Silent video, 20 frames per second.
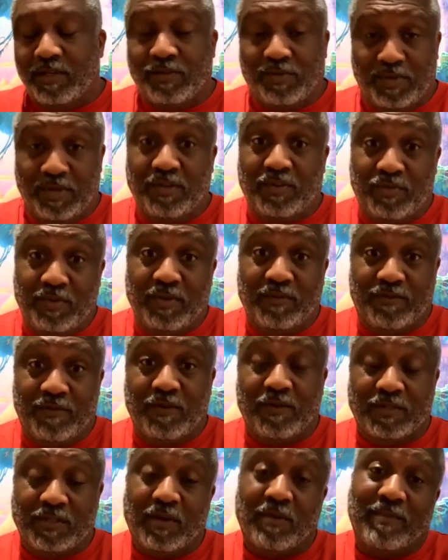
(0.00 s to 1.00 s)

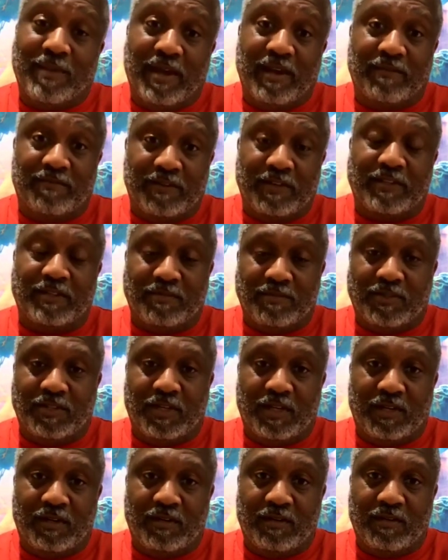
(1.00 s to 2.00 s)
2024 is going to manifest some
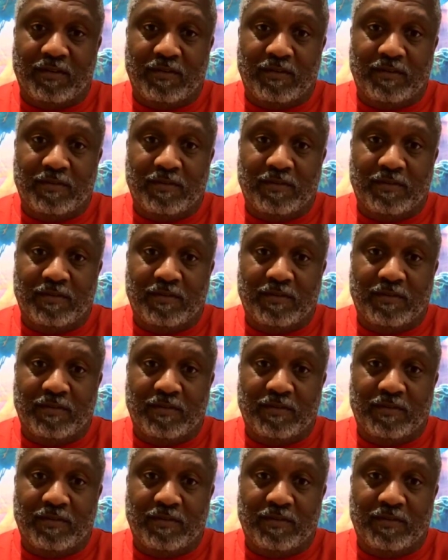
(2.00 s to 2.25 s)
shit.